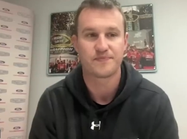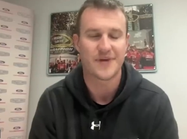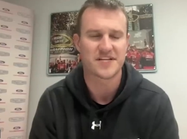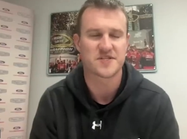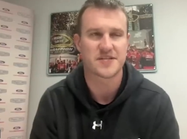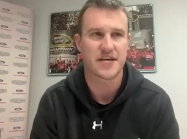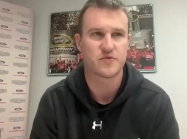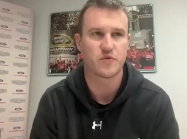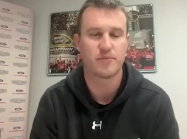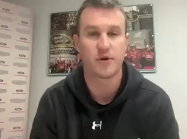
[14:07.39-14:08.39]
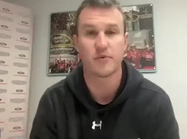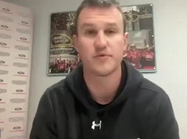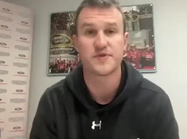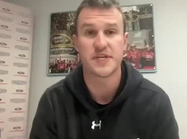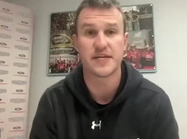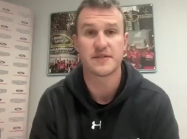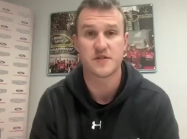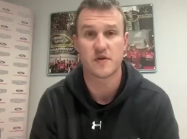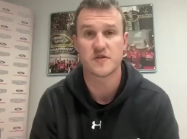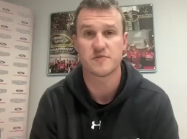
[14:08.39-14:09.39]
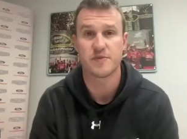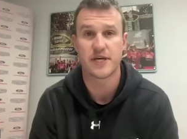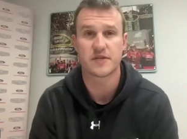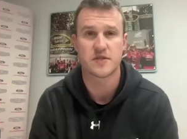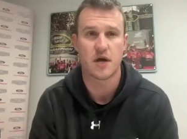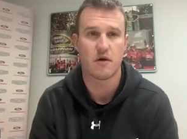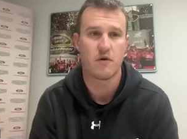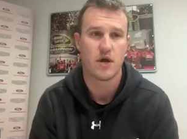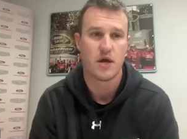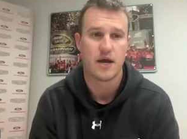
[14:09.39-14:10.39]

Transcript: not a schedule but a routine so to speak so